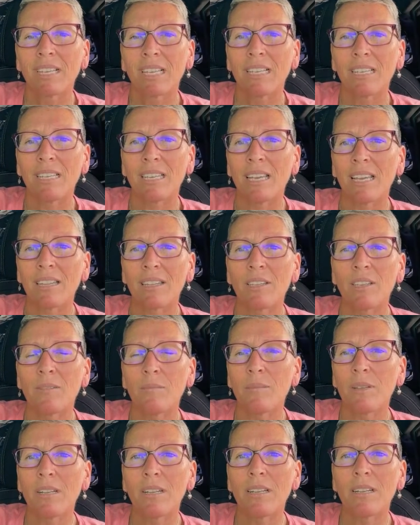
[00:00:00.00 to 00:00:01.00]
Yeah, the
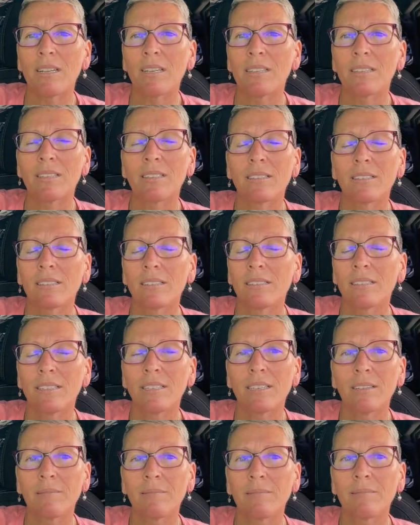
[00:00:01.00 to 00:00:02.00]
humidity is,
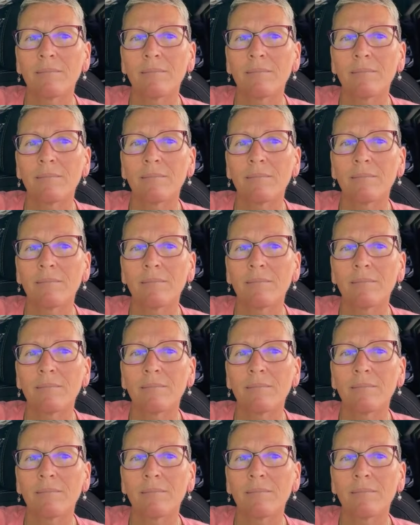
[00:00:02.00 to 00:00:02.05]
yep.